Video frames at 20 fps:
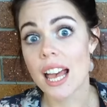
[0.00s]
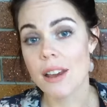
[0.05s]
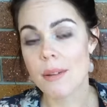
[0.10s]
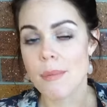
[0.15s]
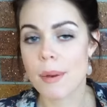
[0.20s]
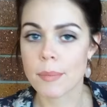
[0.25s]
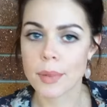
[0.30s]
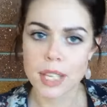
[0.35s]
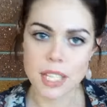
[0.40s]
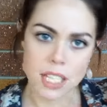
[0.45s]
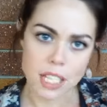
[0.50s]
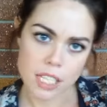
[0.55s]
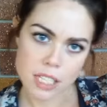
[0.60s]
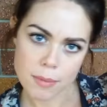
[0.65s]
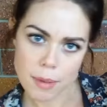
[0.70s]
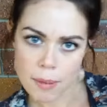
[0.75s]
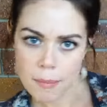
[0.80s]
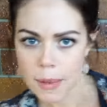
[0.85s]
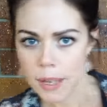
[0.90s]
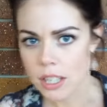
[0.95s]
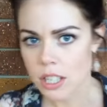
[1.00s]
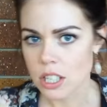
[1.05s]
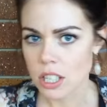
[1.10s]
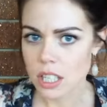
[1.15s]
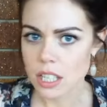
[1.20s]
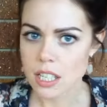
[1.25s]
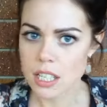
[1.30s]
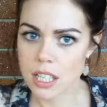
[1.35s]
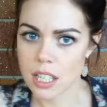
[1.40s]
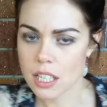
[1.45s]
Remember, continue to make better
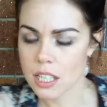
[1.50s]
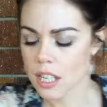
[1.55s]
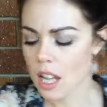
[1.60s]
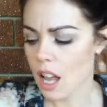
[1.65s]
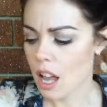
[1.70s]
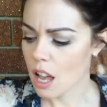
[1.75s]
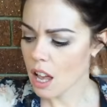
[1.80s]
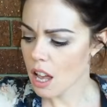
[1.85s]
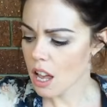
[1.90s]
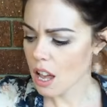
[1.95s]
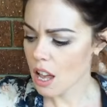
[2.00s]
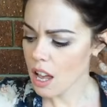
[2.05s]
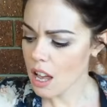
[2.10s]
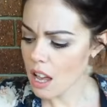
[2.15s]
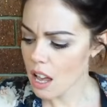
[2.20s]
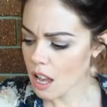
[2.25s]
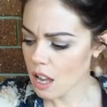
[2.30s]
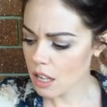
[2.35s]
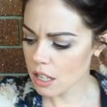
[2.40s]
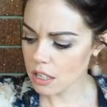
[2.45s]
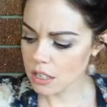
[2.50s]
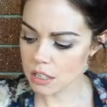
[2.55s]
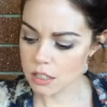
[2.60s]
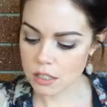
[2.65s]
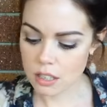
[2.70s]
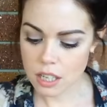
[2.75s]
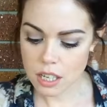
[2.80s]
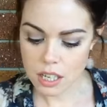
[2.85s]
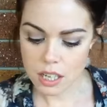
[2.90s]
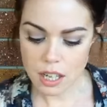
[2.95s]
choices. Ah,
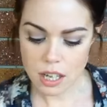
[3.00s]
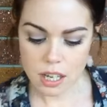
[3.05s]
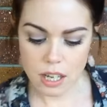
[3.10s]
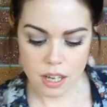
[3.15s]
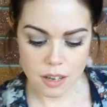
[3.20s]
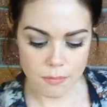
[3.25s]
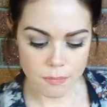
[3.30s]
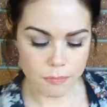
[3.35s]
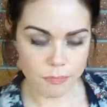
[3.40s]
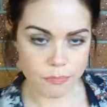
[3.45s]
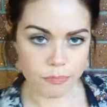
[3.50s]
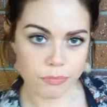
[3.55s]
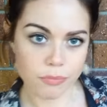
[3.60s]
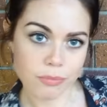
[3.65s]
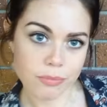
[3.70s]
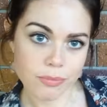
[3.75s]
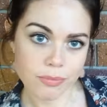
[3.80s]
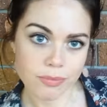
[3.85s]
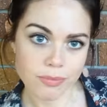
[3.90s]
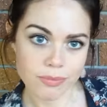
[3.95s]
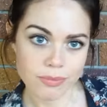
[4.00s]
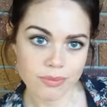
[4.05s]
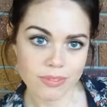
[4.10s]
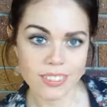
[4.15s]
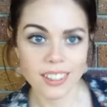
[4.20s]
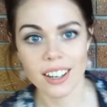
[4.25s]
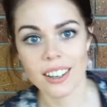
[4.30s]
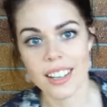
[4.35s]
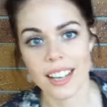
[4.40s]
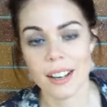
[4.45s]
ah.
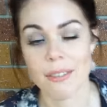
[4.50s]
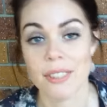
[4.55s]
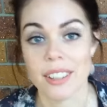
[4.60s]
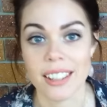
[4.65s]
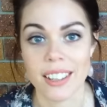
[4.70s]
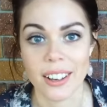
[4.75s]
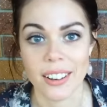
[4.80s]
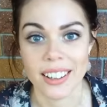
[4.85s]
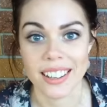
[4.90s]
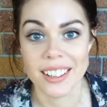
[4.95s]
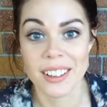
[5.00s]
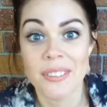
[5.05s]
Okay, I'm really going.